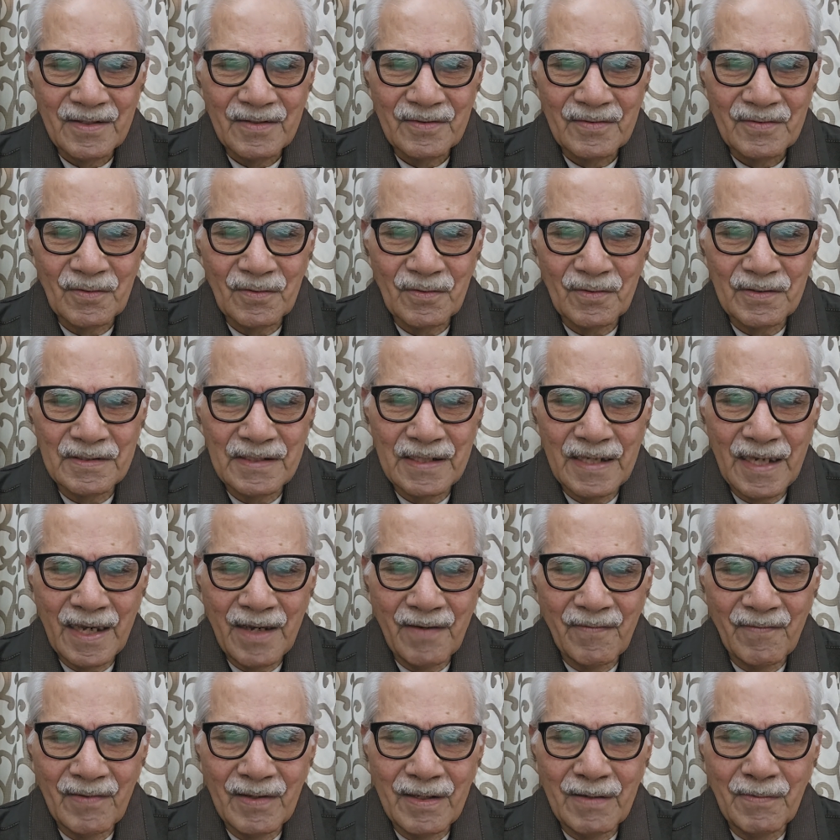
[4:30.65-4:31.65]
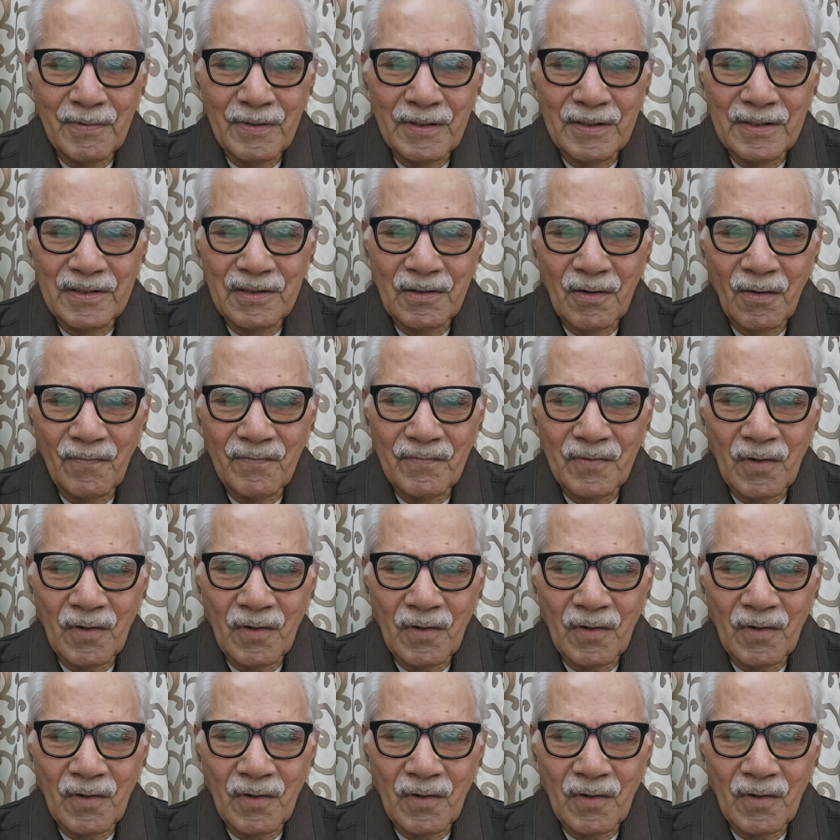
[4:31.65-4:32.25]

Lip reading: So the availability of